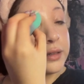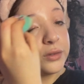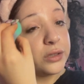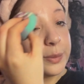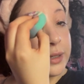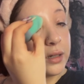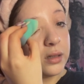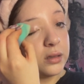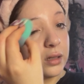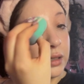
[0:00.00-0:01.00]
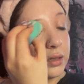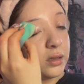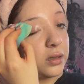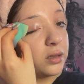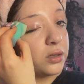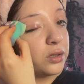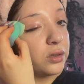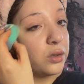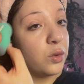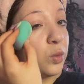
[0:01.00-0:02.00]
and um, just because like it's
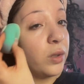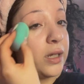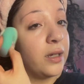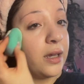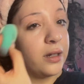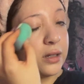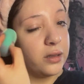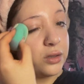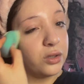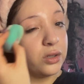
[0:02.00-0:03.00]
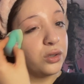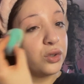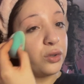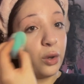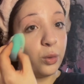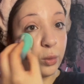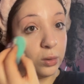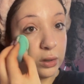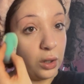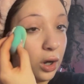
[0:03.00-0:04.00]
just annoying and it's just so
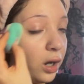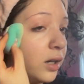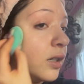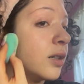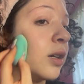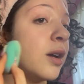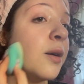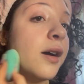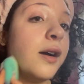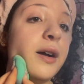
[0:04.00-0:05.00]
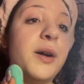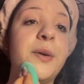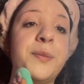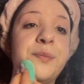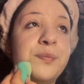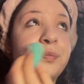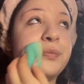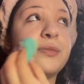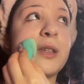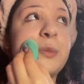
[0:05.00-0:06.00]
long. Um,
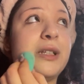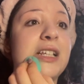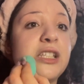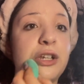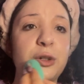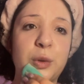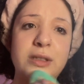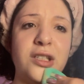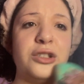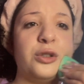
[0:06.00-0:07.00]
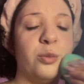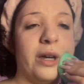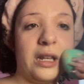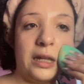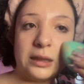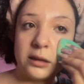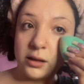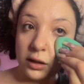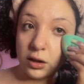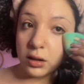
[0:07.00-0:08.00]
but this year wasn't too bad. Like
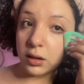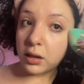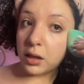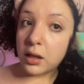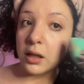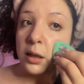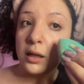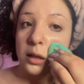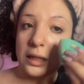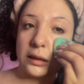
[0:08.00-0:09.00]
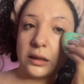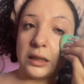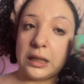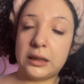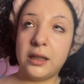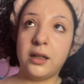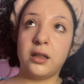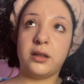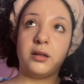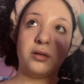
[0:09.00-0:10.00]
this year, I I think
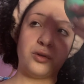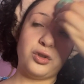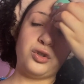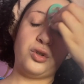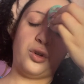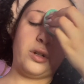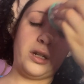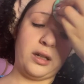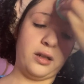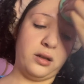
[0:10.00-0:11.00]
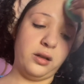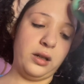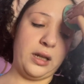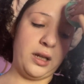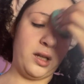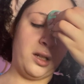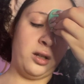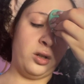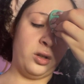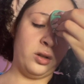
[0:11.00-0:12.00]
it started
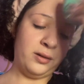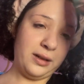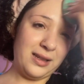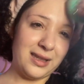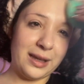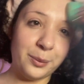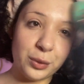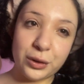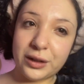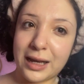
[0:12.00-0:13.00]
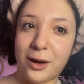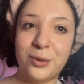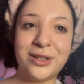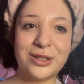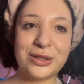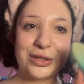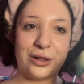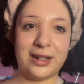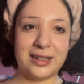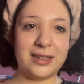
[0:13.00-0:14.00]
in December. Yeah, winter started in